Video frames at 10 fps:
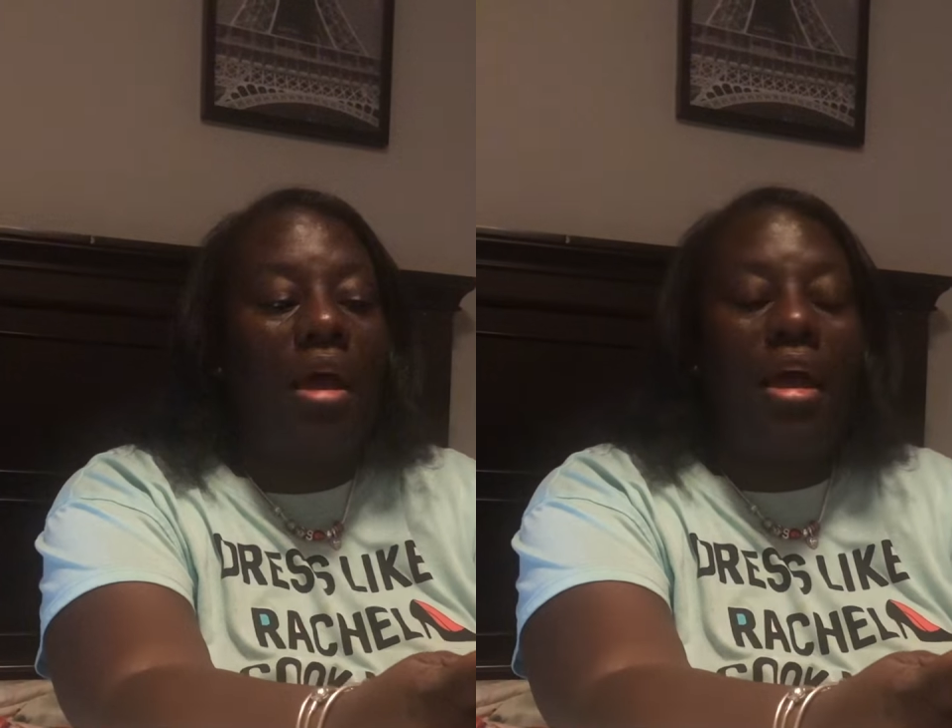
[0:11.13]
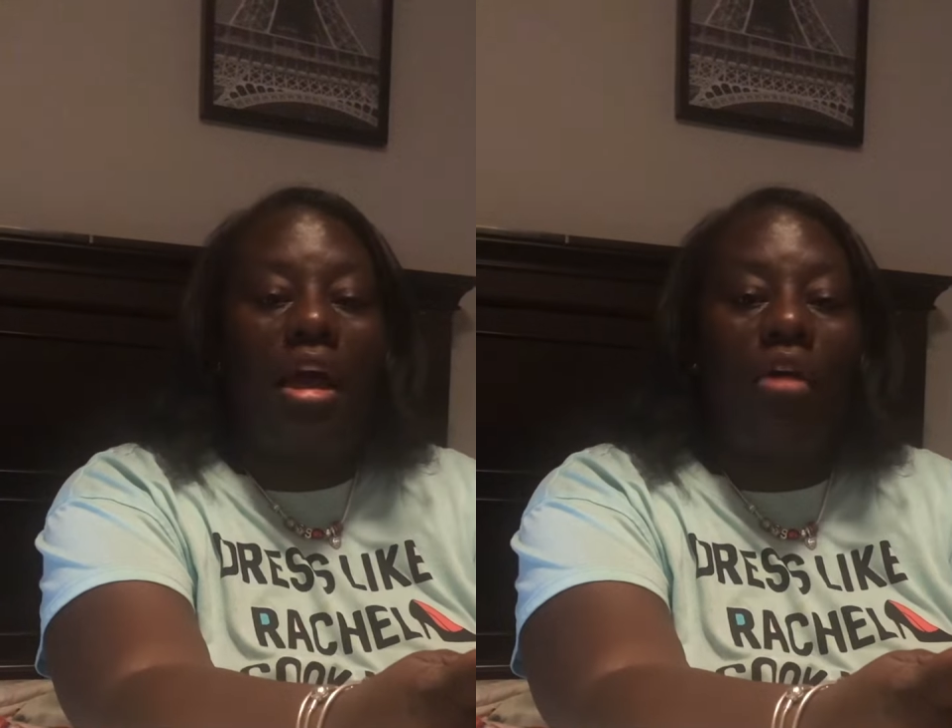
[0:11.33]

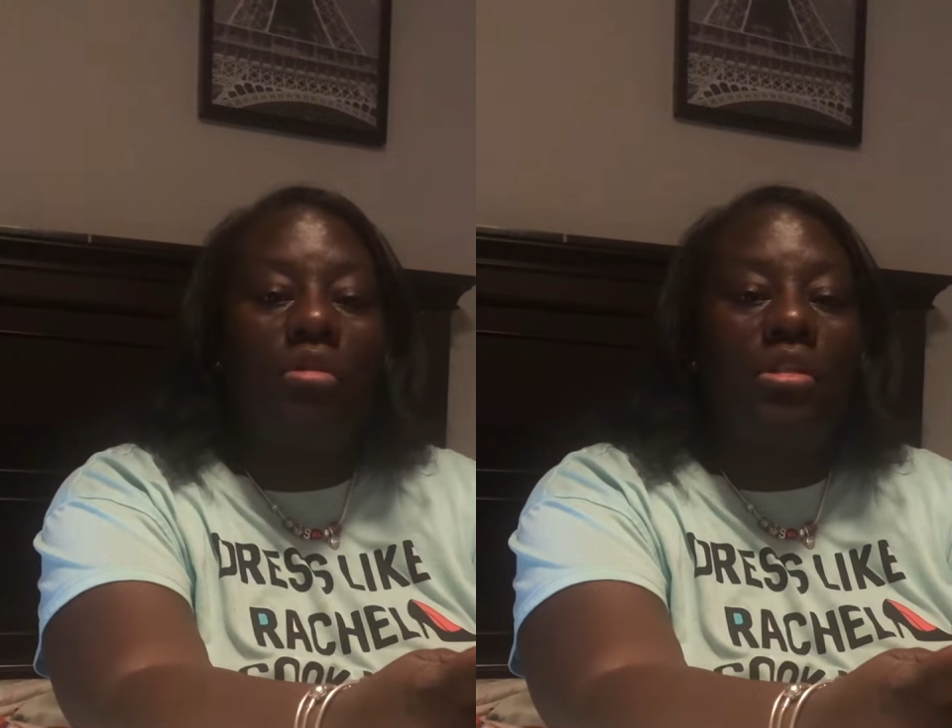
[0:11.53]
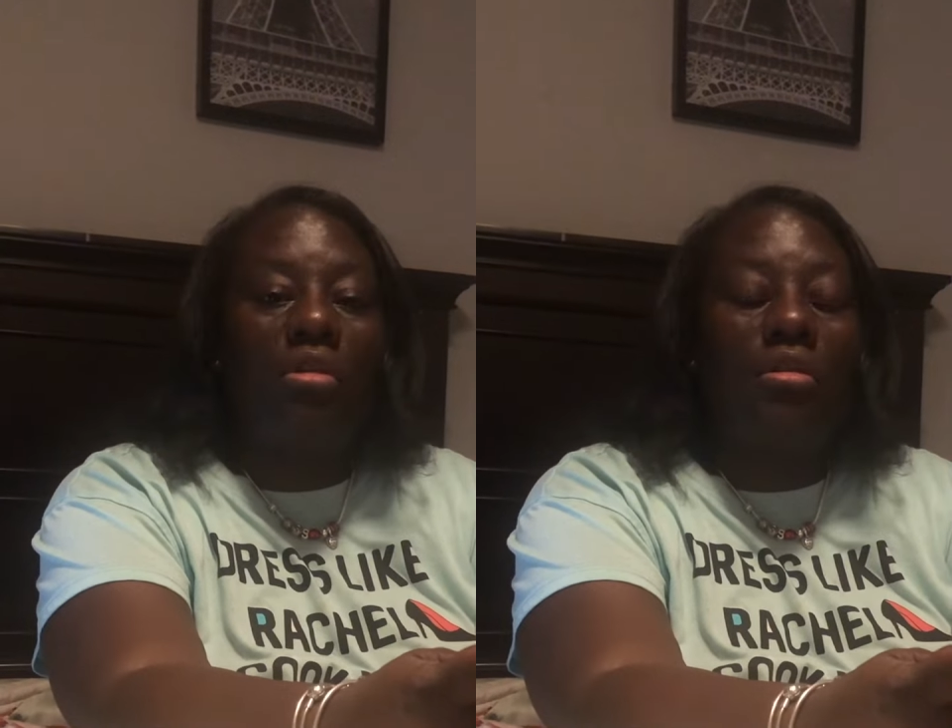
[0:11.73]

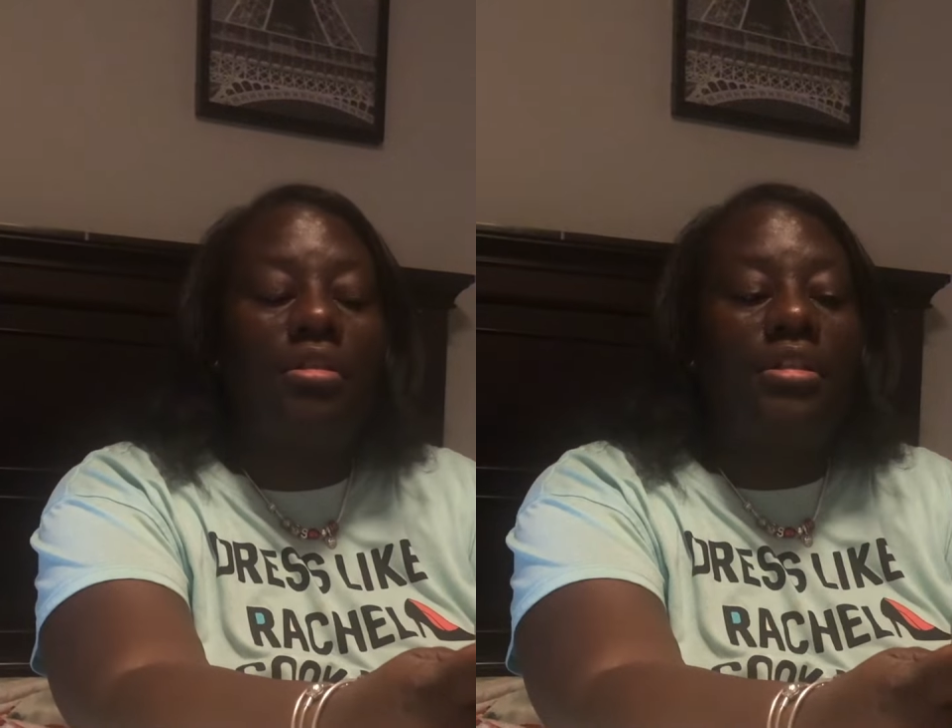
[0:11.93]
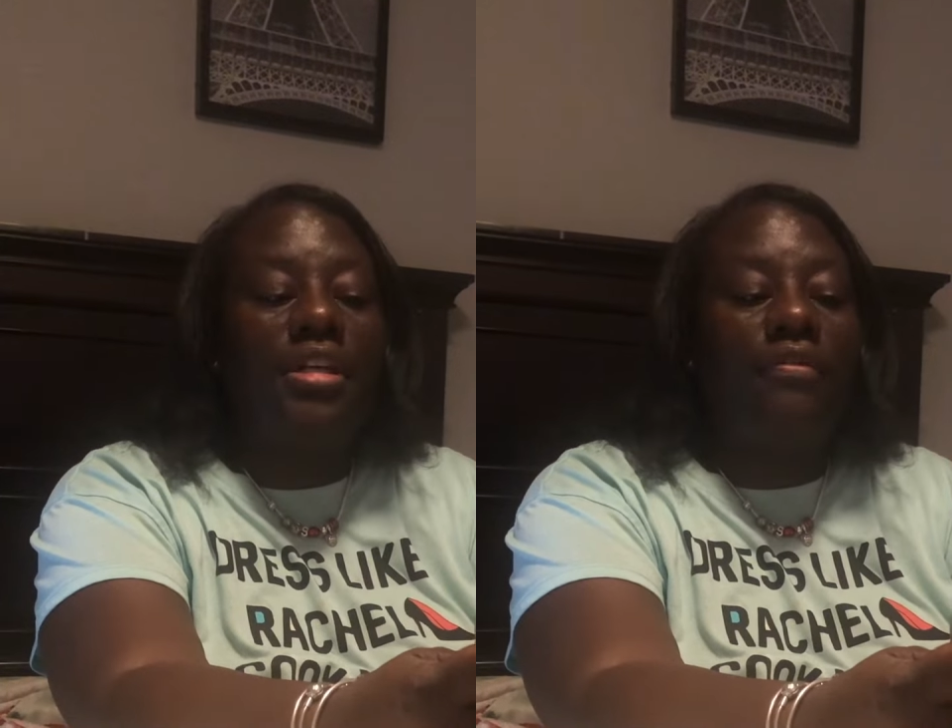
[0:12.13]
Arizona
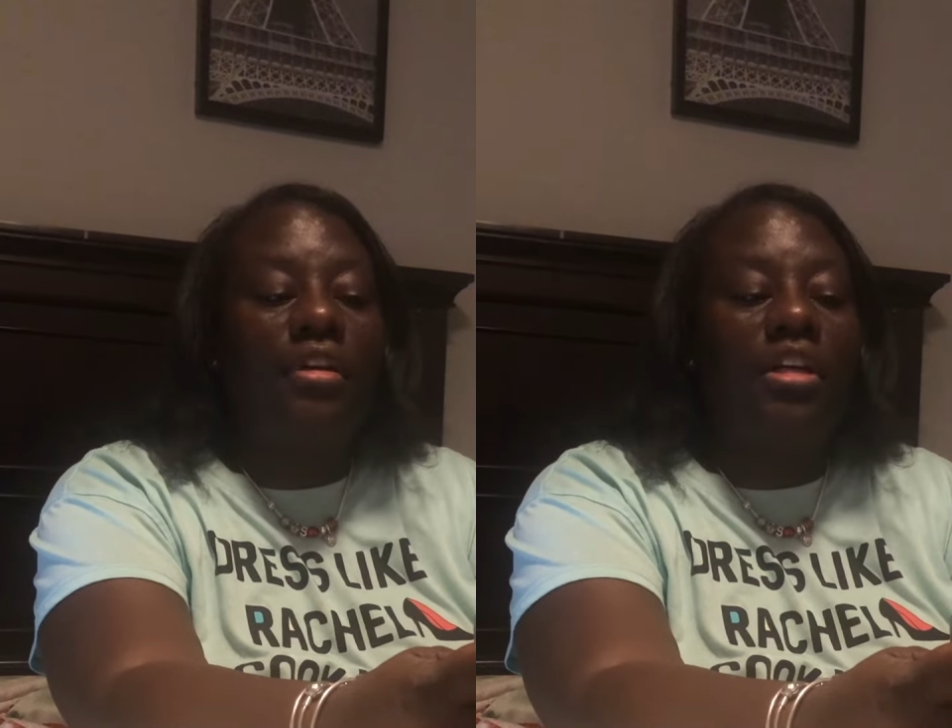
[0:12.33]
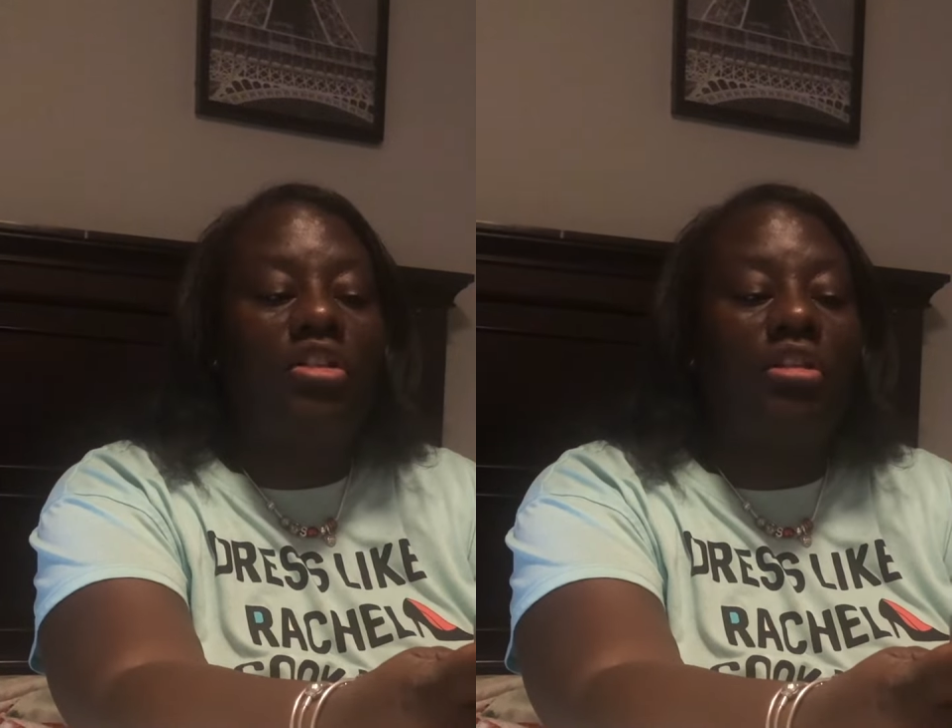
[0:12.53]

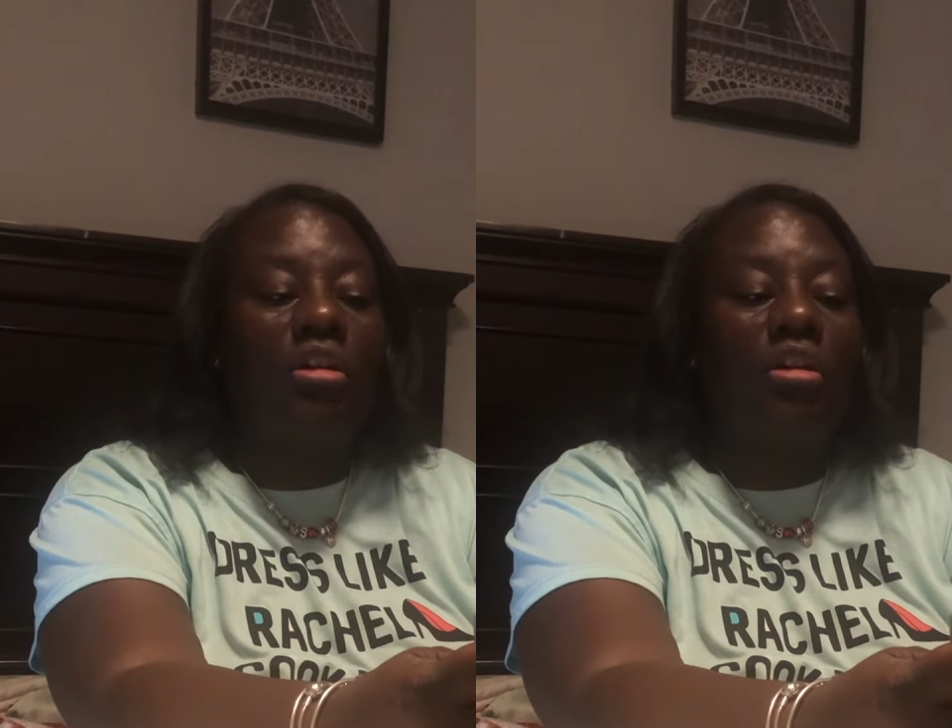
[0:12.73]
definition